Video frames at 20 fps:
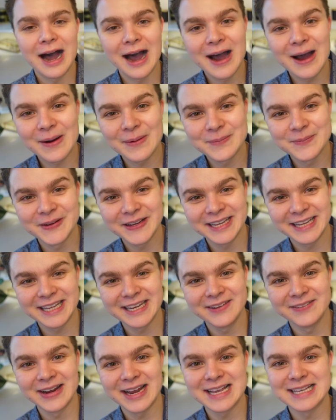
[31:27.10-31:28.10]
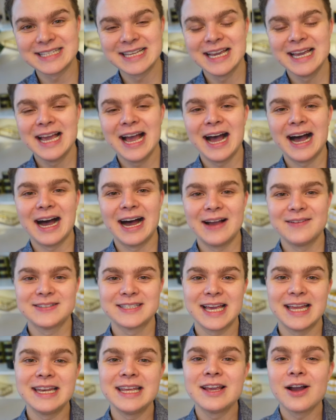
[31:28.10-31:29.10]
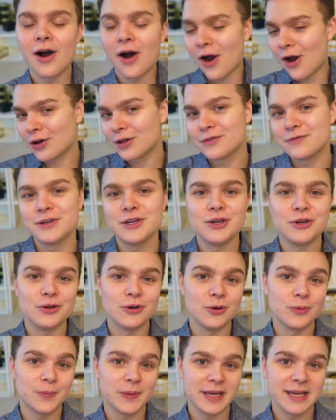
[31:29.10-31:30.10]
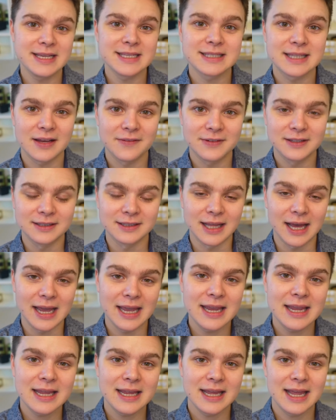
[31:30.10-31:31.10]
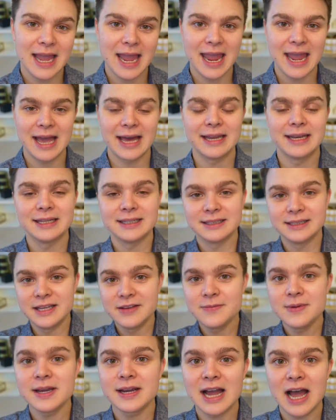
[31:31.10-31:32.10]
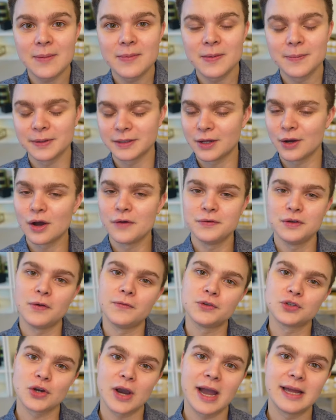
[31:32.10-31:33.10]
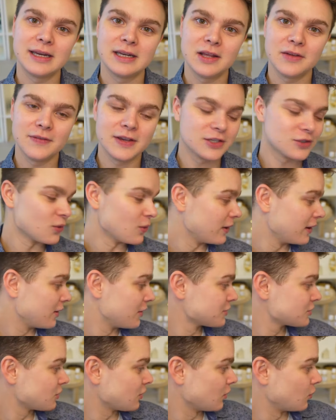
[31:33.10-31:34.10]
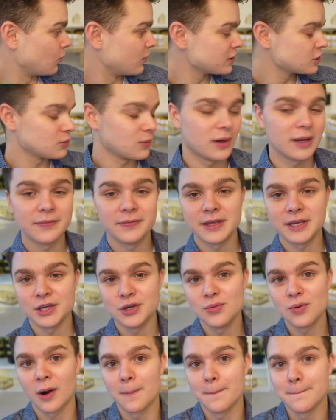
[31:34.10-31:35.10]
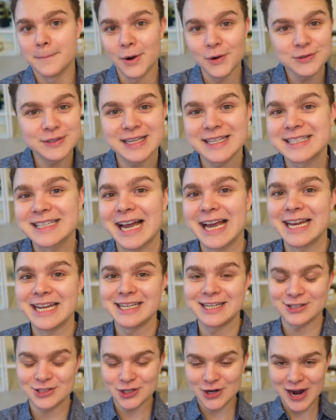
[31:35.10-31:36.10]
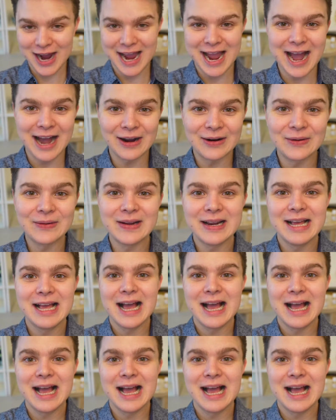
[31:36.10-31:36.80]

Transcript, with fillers: Um, but anyways, I'm sending all of you peace, love, and light, and leave me a comment below if you've tried any of these oils or which one that you are most excited to try out.